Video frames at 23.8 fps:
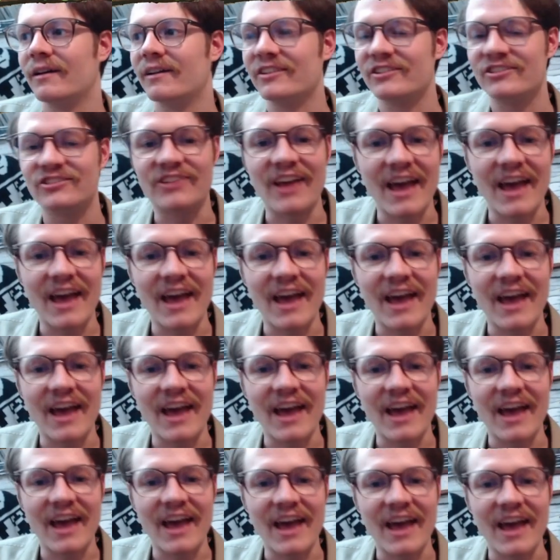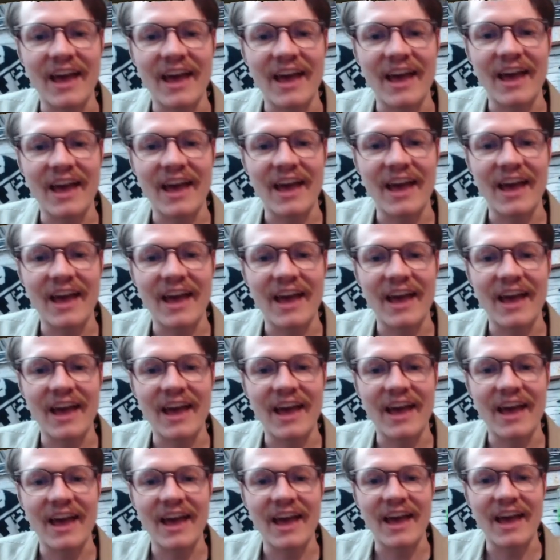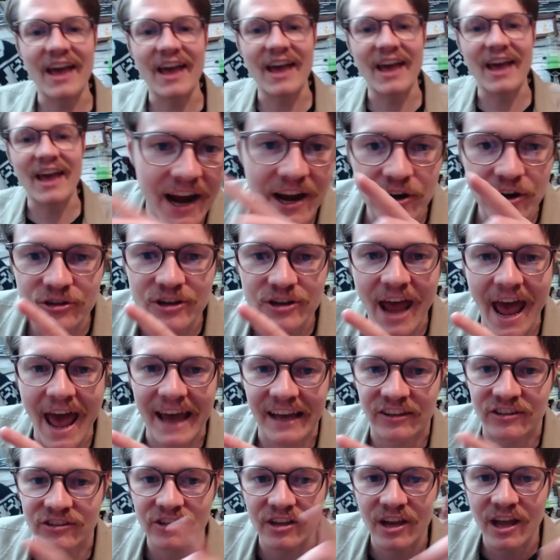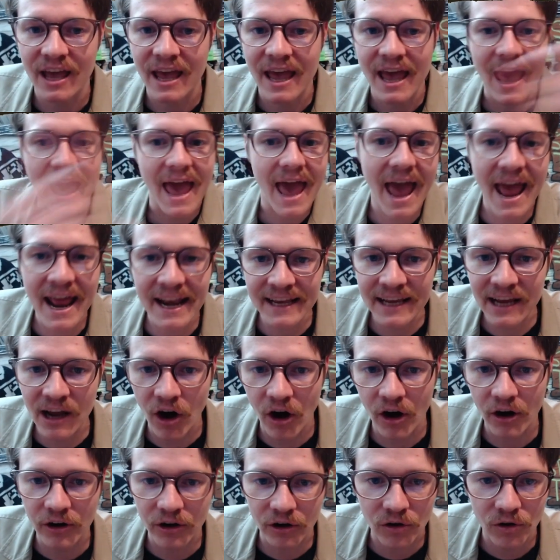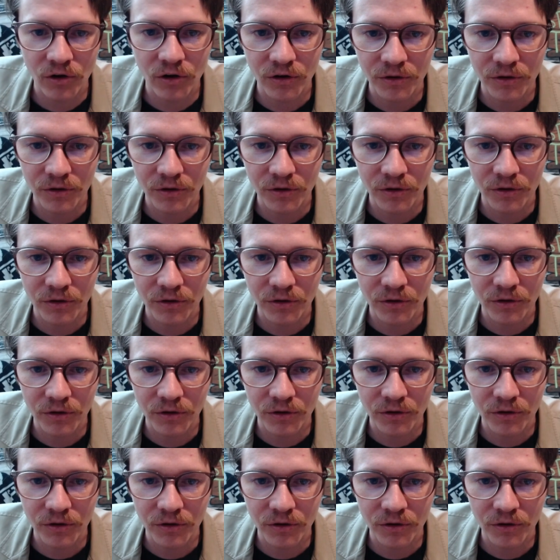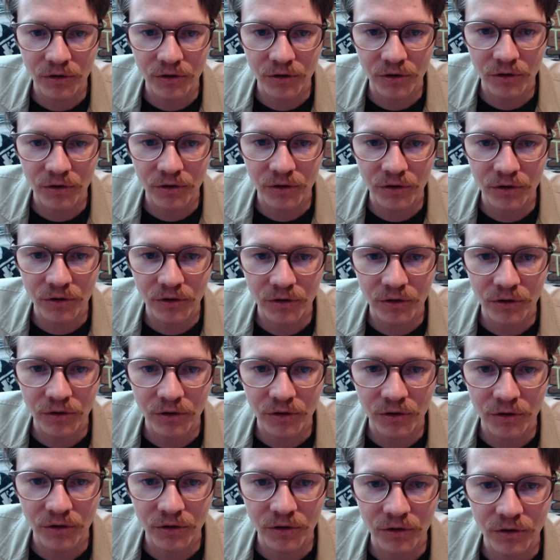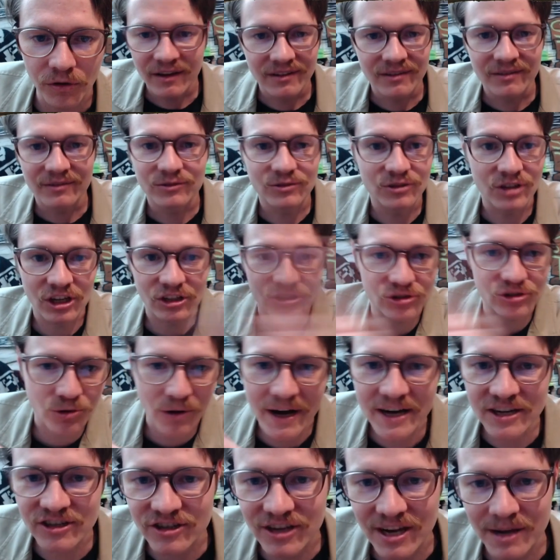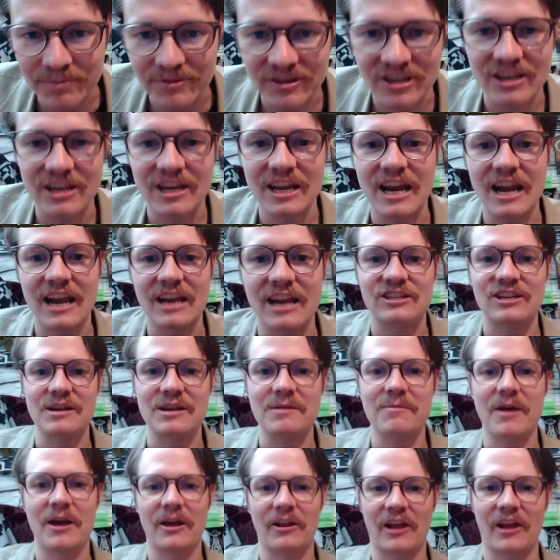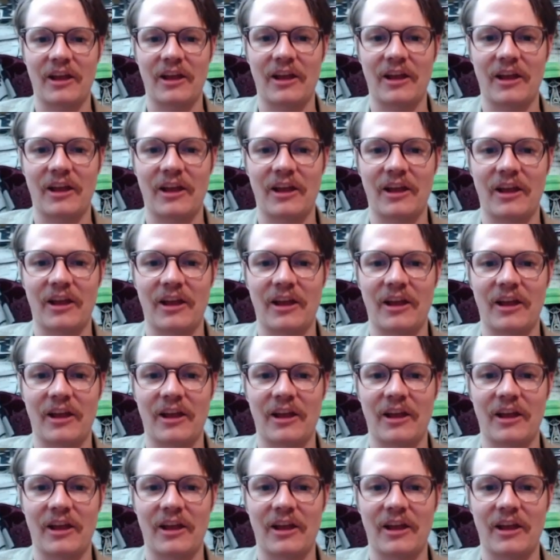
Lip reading: Send the article, copy and paste the entire text, any article behind a paywall thing, to strangetipsindeed at gmail.com.